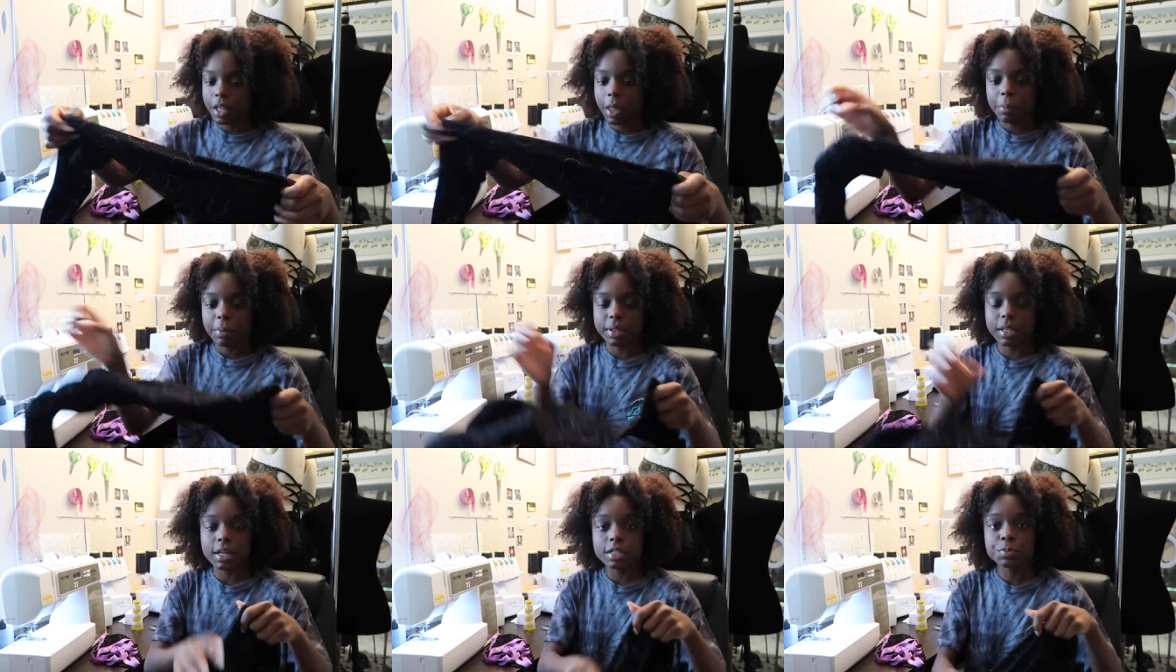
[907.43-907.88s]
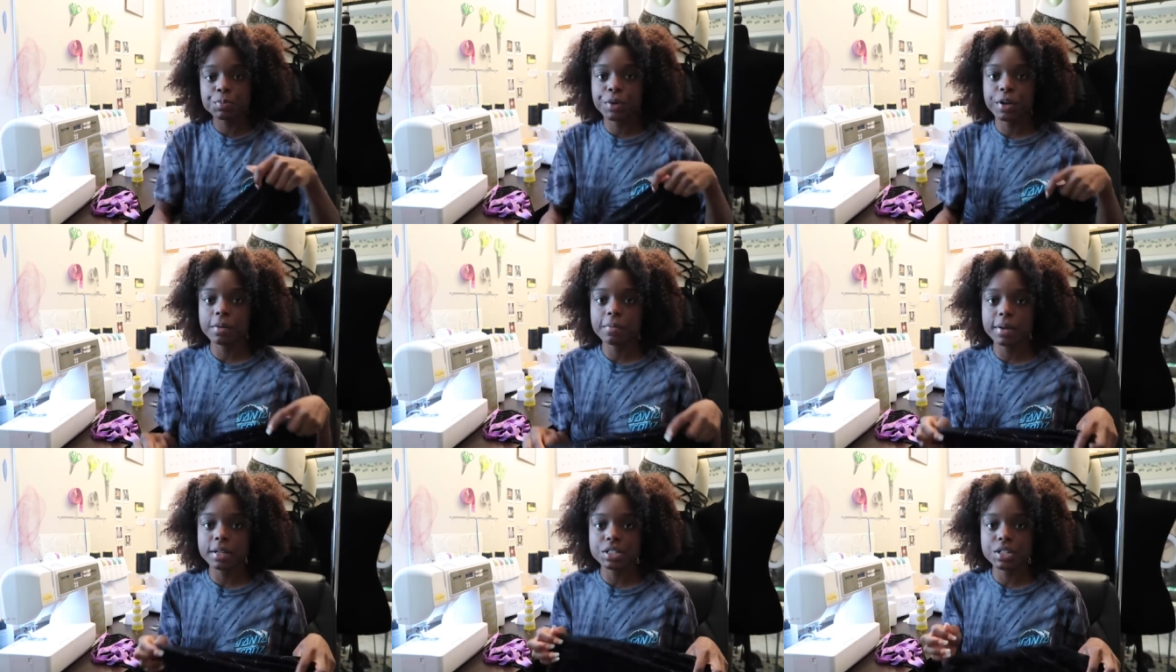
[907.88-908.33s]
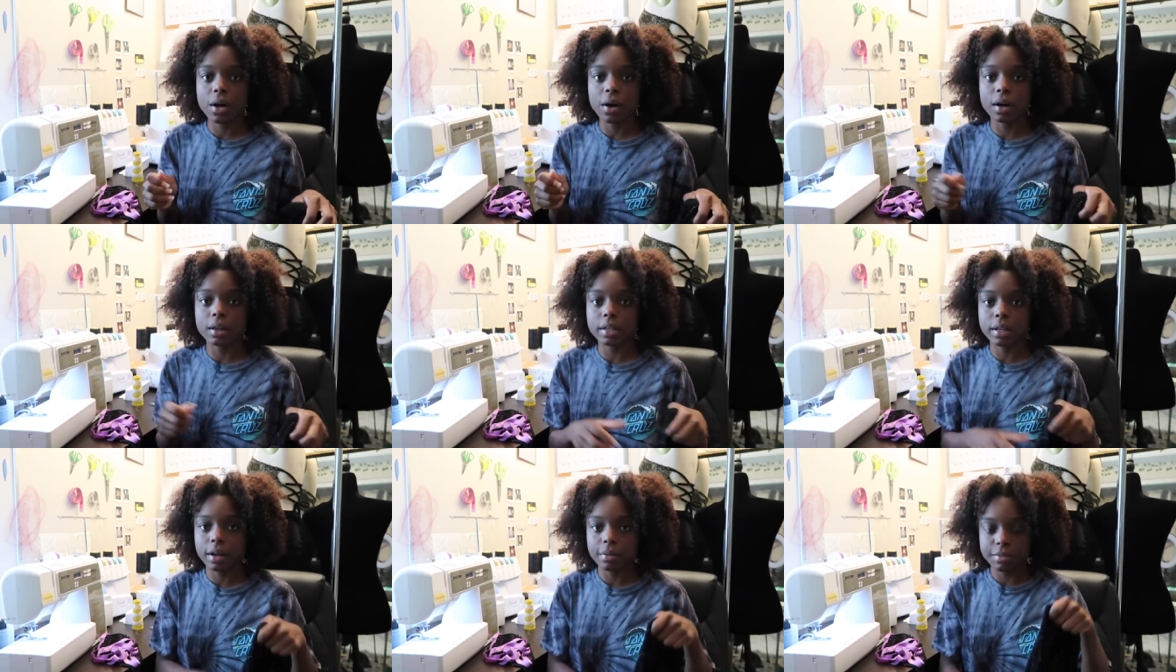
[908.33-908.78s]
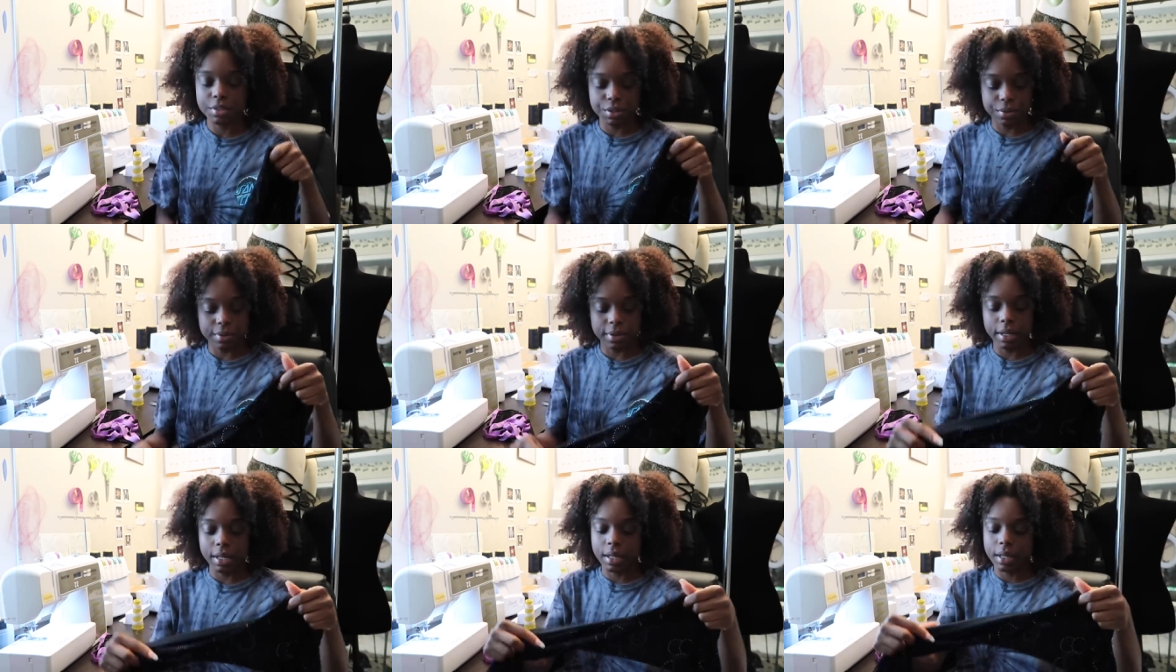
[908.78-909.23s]
But that's pretty much all that I'm
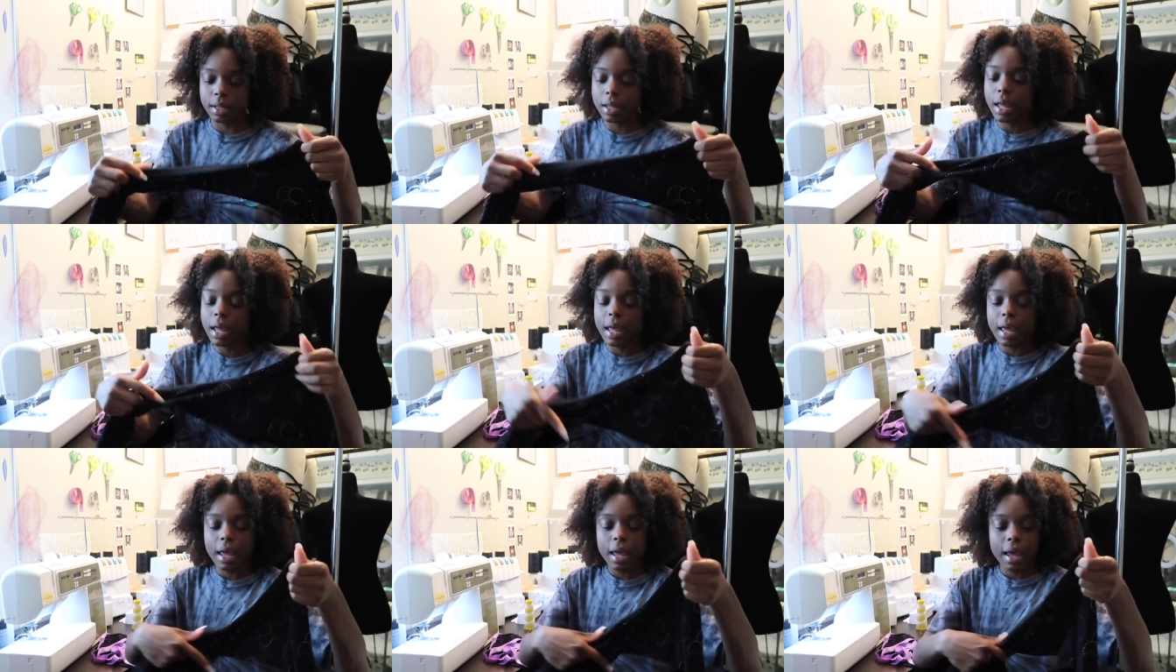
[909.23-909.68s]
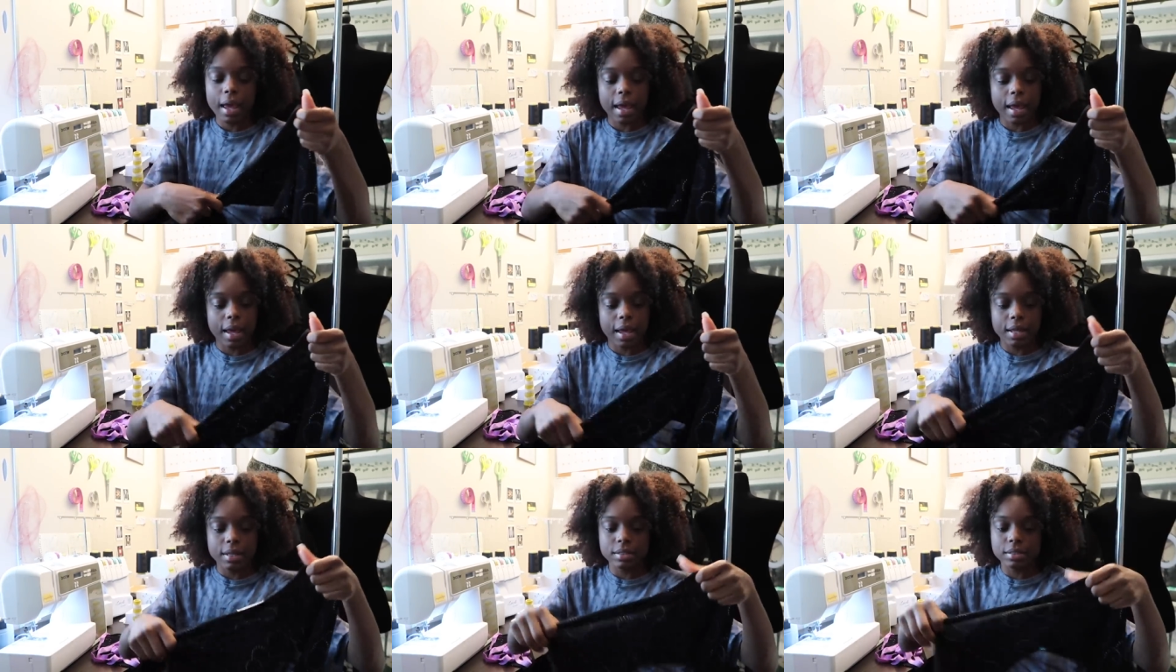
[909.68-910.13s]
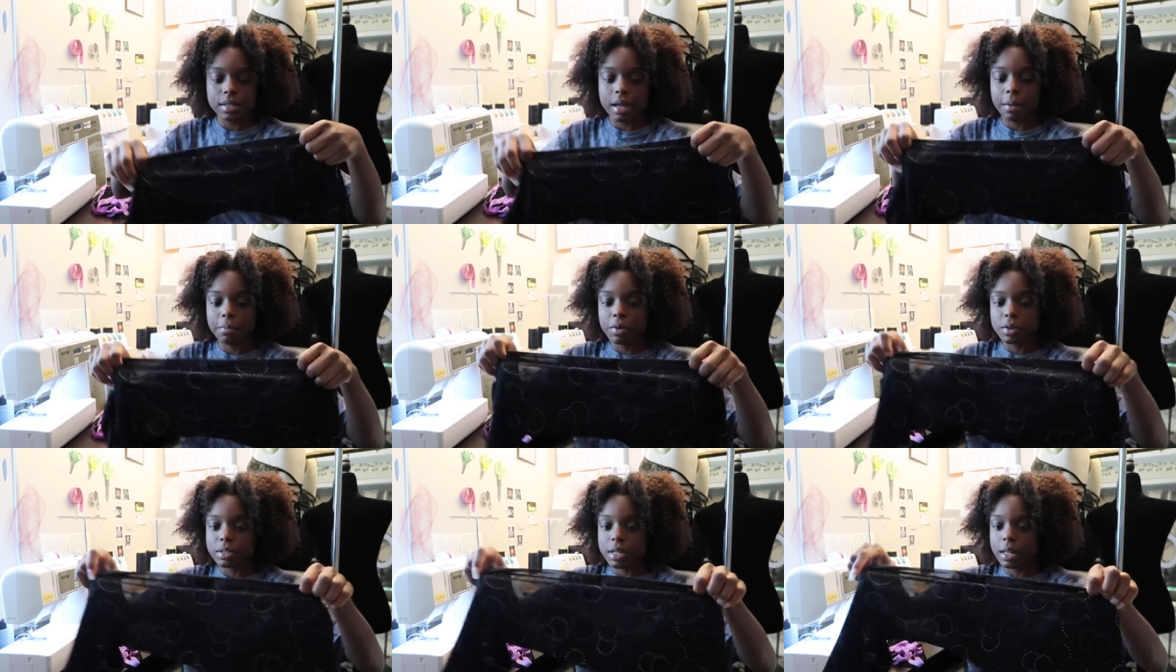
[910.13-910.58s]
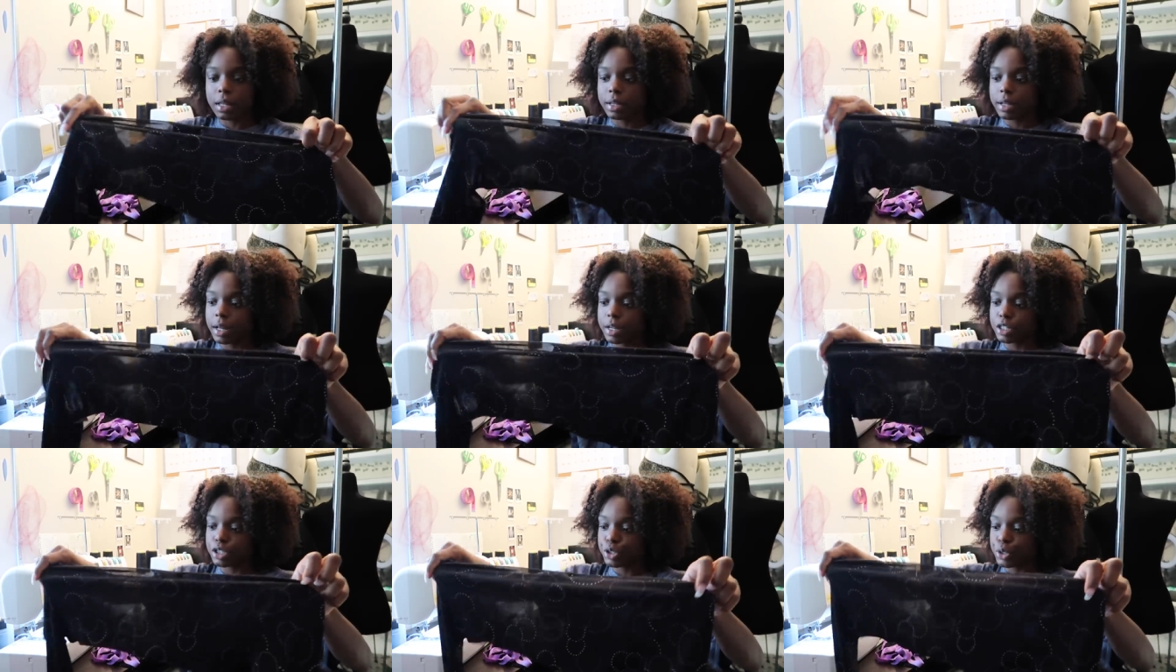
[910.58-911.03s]
doing. And I'm most likely
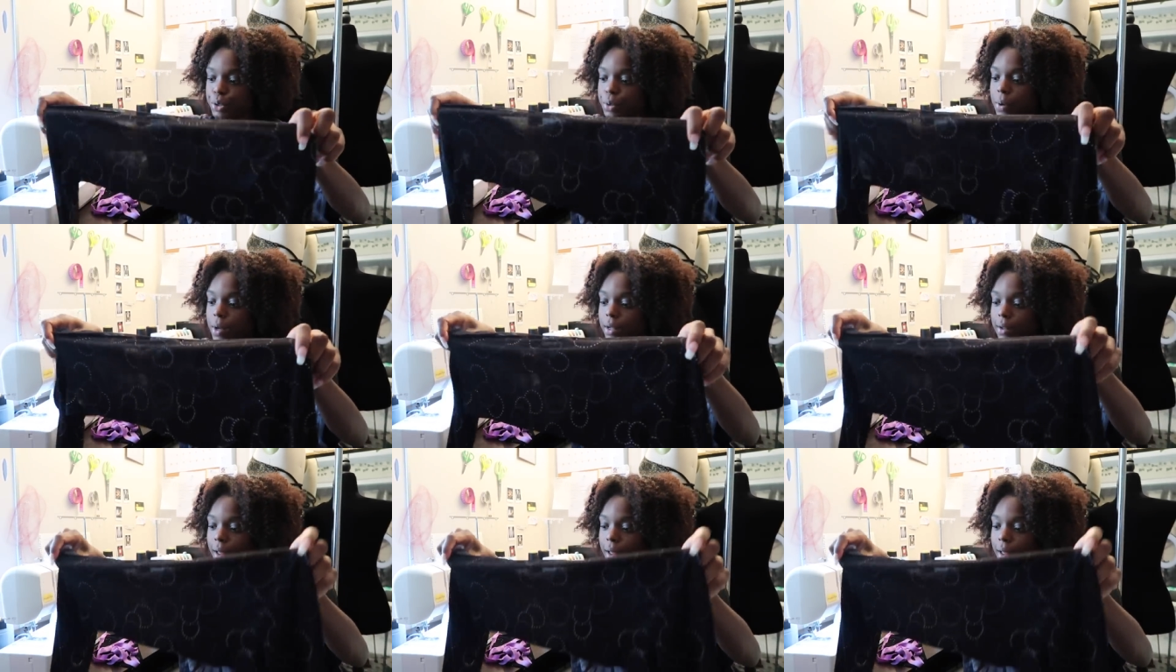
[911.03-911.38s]
gonna do a